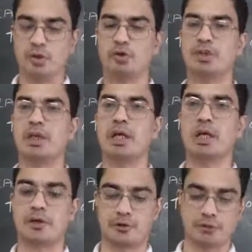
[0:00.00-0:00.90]

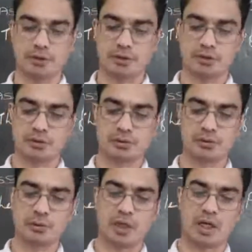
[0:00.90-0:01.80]
usually referred
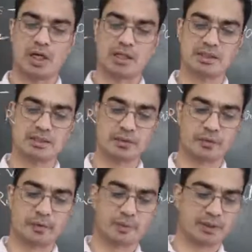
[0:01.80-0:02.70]
to
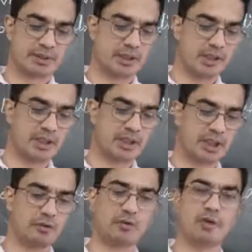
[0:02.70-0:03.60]
as
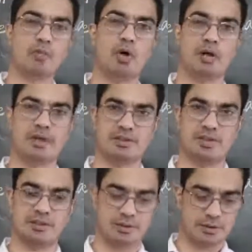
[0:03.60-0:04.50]
representative
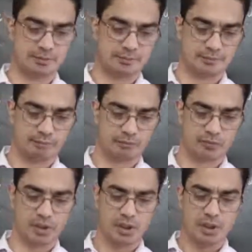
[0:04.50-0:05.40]
democracies.
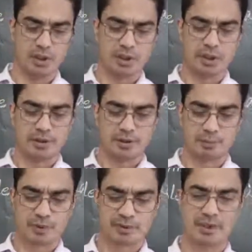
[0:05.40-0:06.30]
In
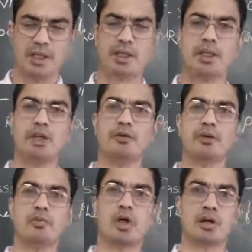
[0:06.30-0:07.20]

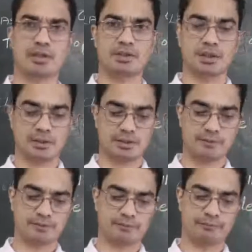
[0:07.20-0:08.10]
representative
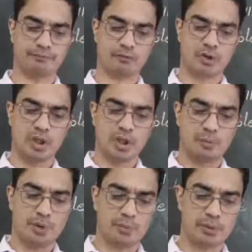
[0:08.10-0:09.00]
democracies,
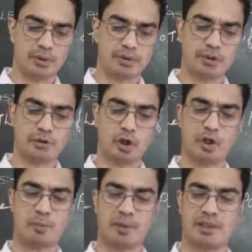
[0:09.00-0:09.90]
people do
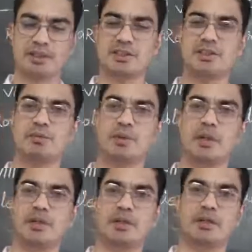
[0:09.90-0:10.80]
not
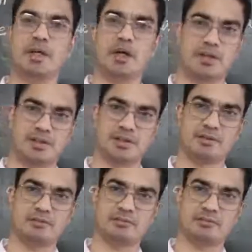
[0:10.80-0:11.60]
participate dash.